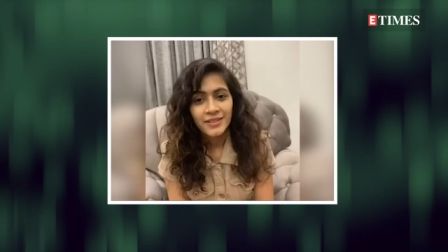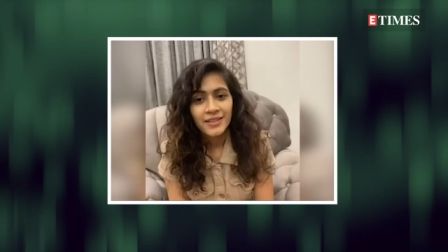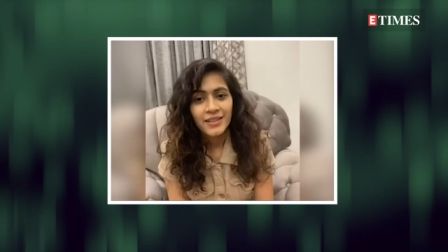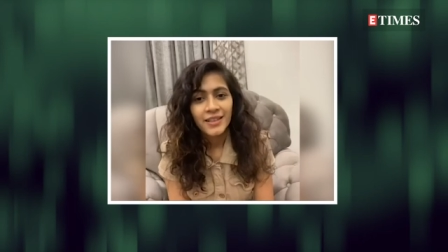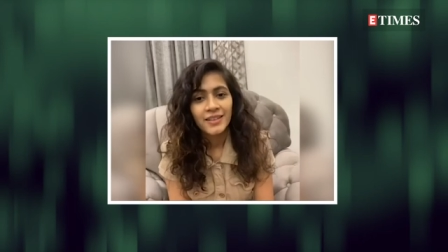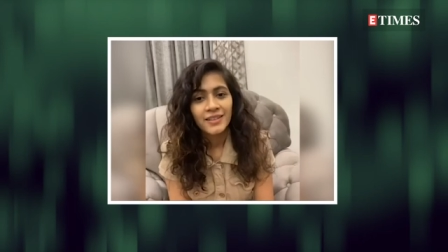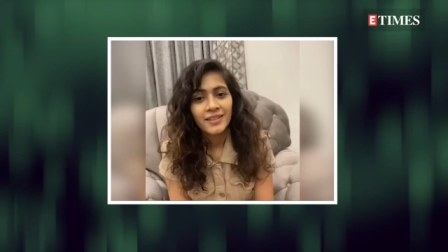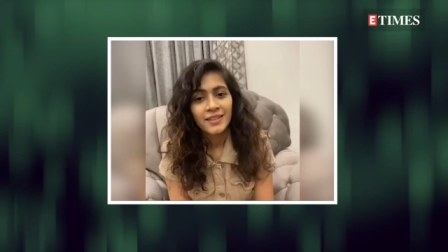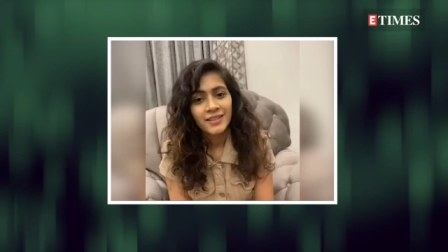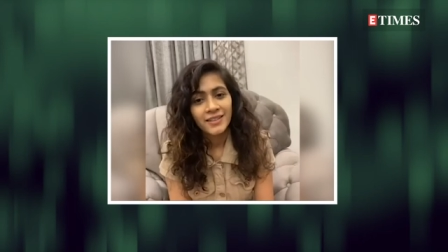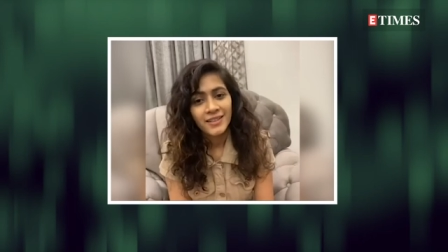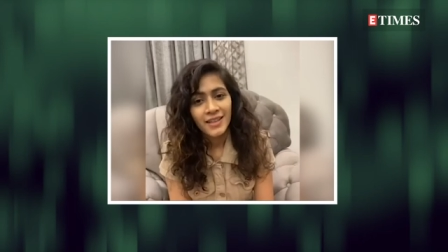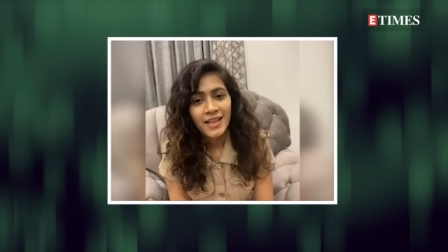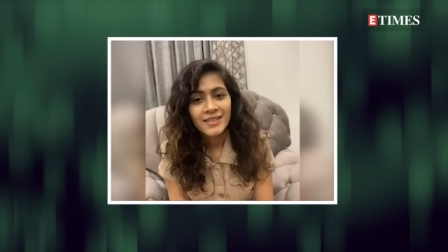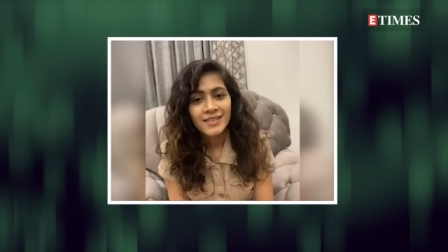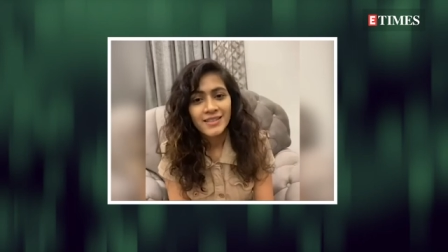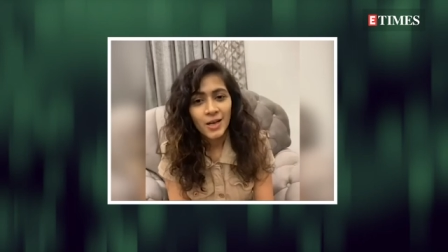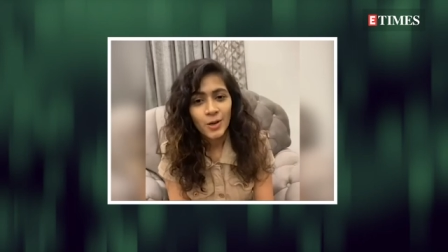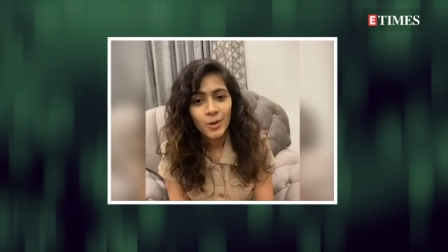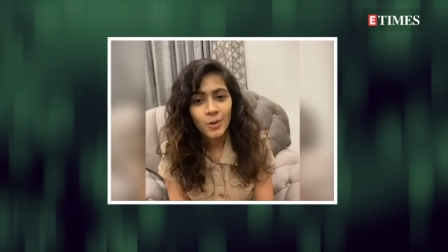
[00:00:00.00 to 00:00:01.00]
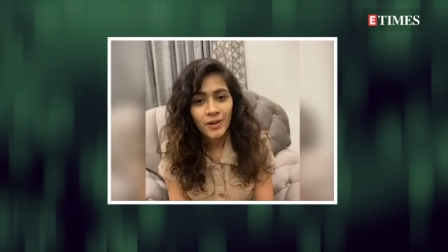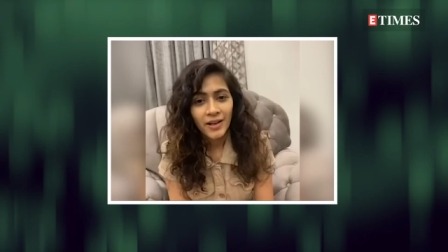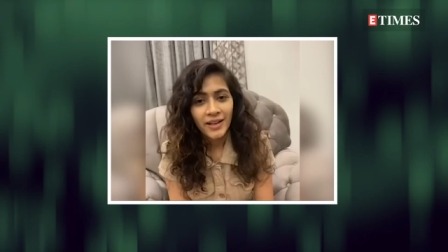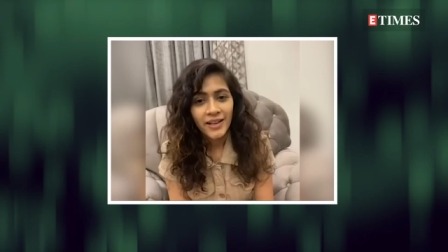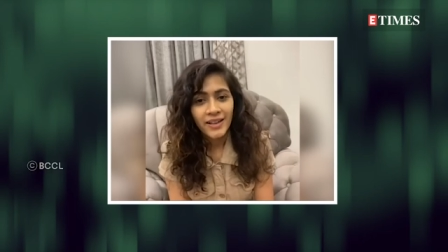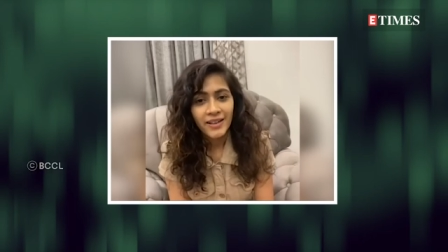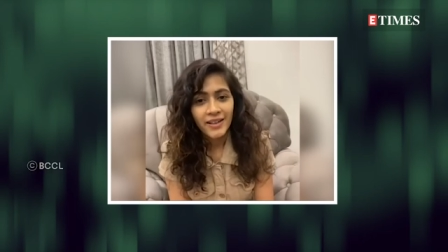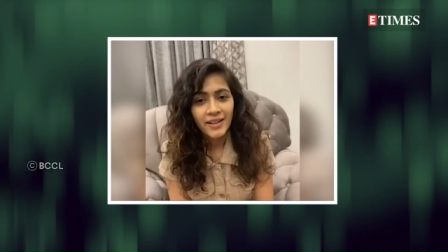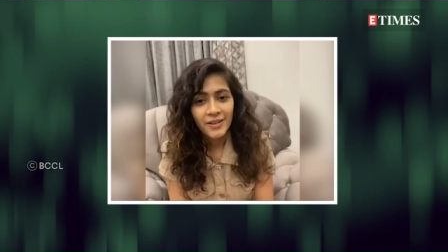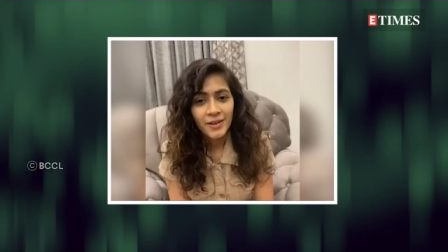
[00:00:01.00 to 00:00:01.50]
and that's how I
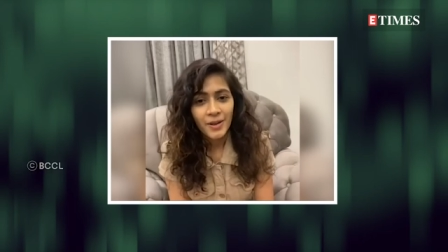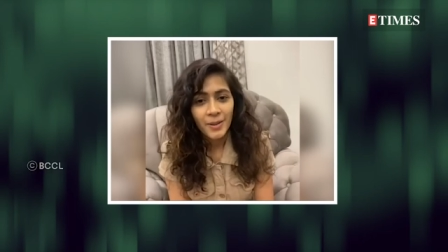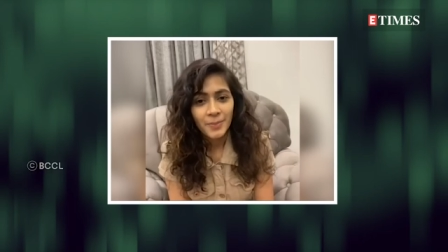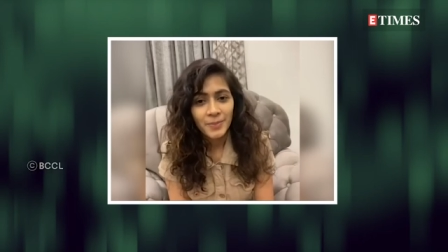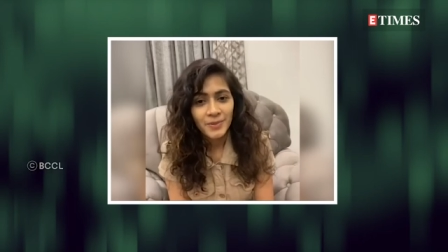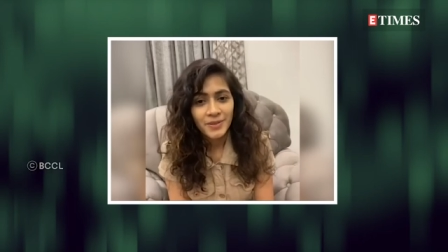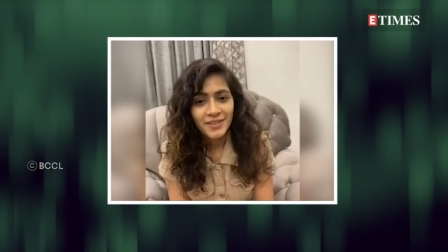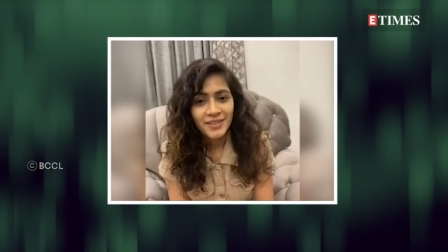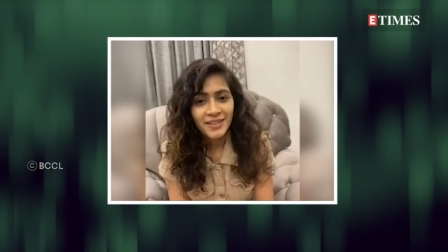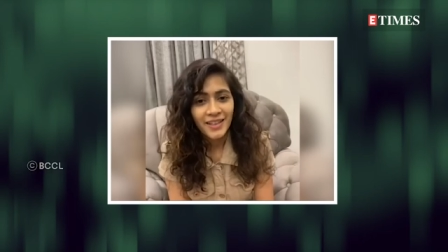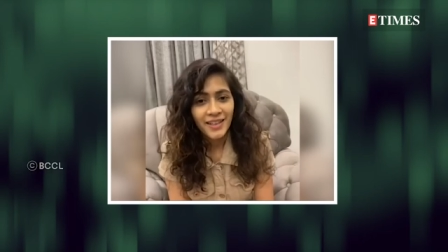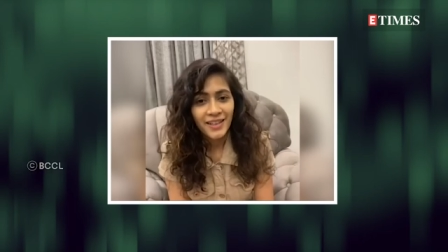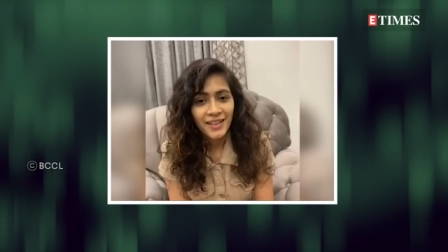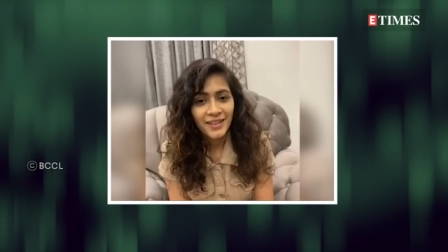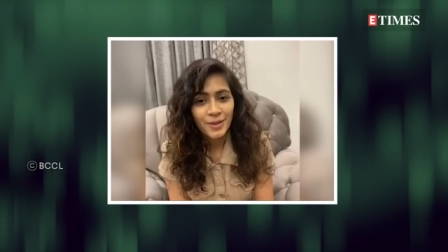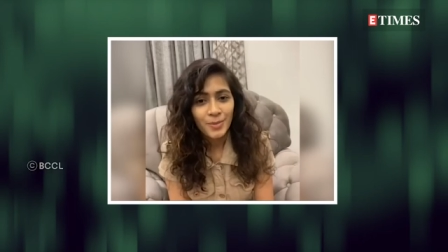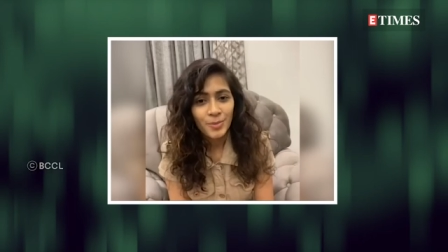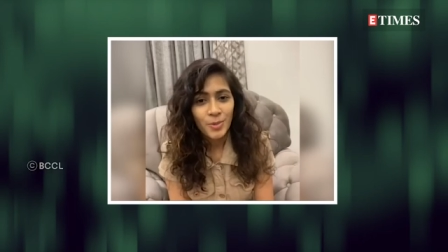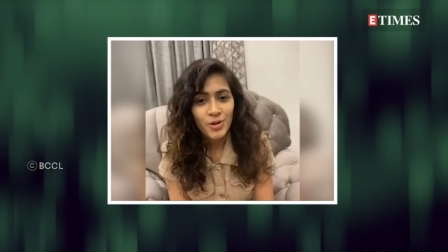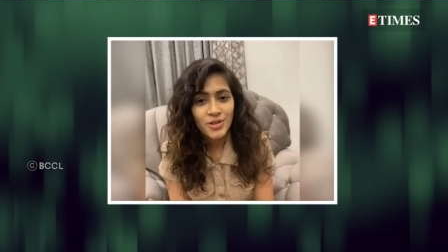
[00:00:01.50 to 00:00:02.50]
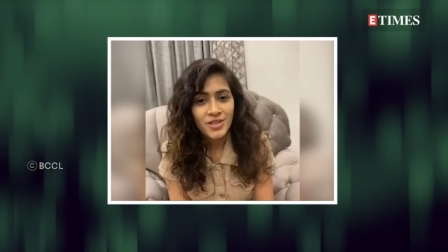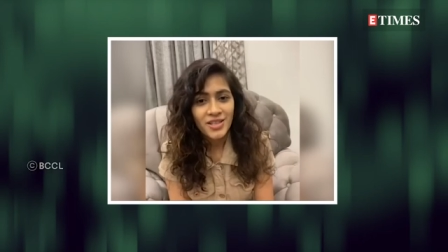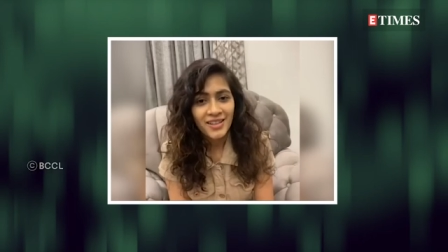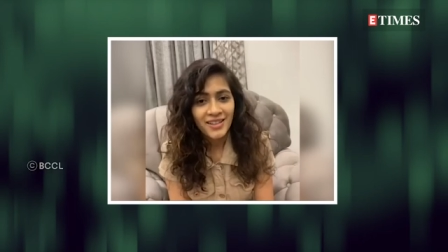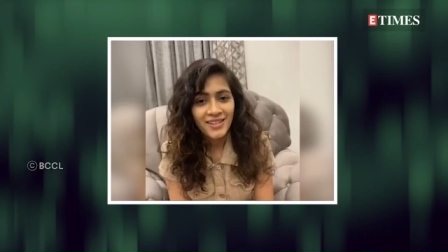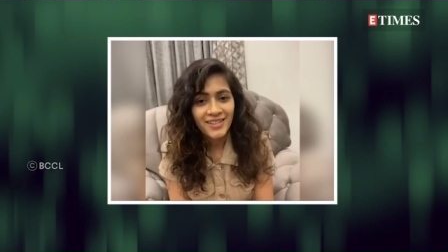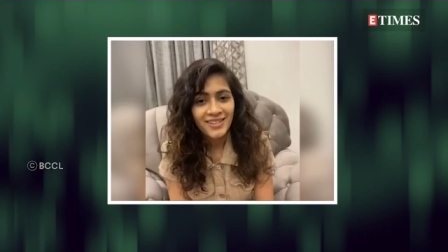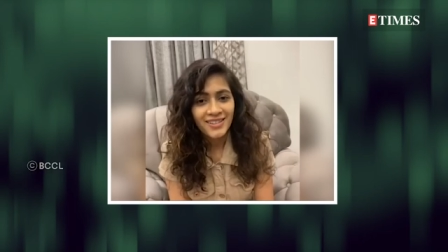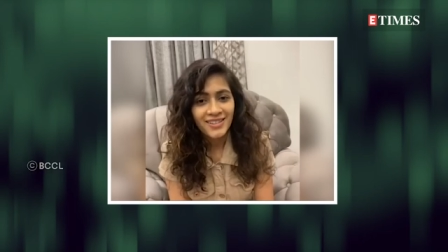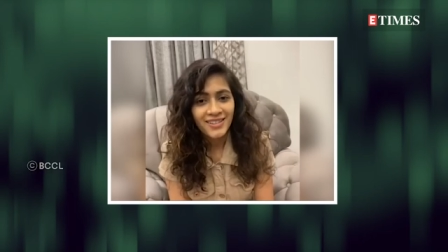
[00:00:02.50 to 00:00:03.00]
ended up taking the project.